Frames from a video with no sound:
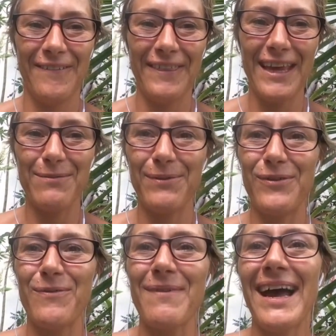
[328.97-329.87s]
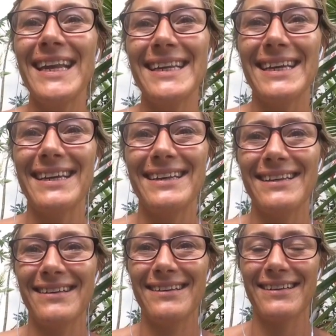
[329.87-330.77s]
and be reminded
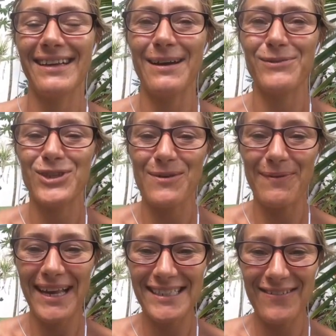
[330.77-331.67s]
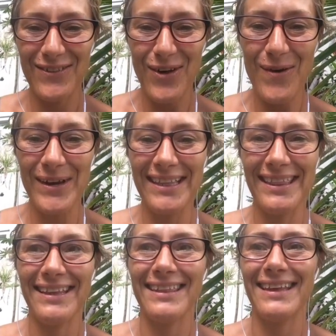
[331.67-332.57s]
and come to a place of knowing
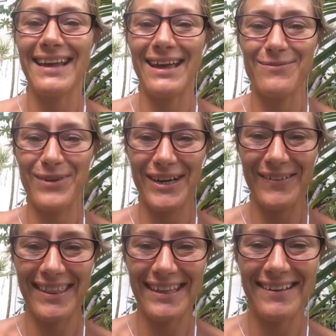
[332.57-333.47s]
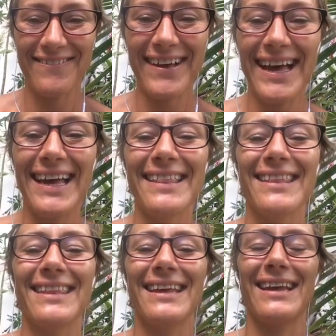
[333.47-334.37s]
that I'm one with the divine,
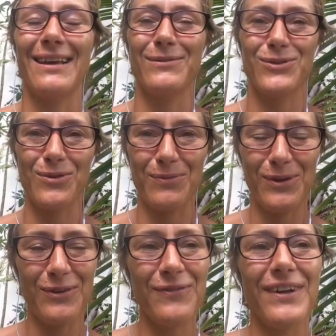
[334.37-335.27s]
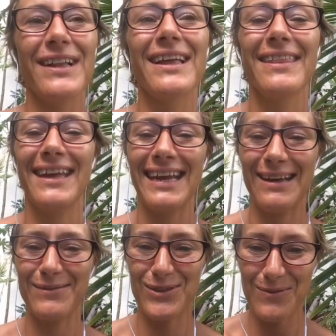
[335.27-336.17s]
that I am so beautiful, that I
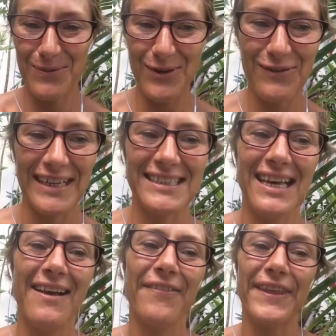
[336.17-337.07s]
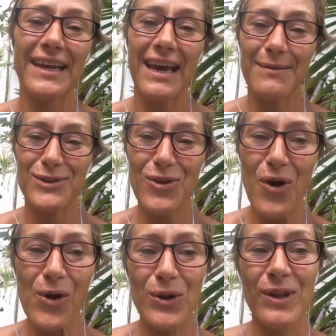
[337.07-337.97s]
am so perfect, that I am so
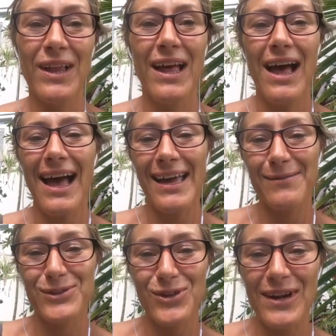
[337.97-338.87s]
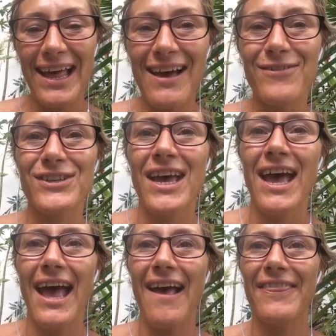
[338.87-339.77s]
whole, I am so loved,
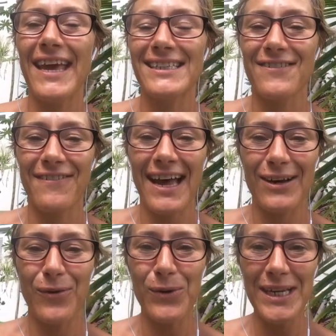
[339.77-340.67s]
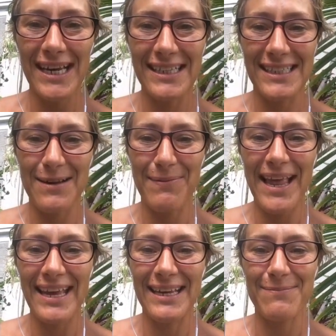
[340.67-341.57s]
and that divine order is at
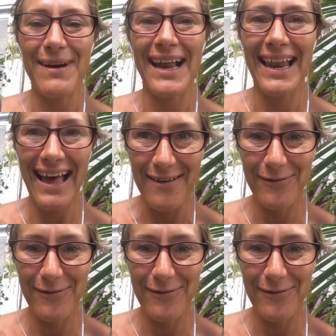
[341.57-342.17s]
play in my life.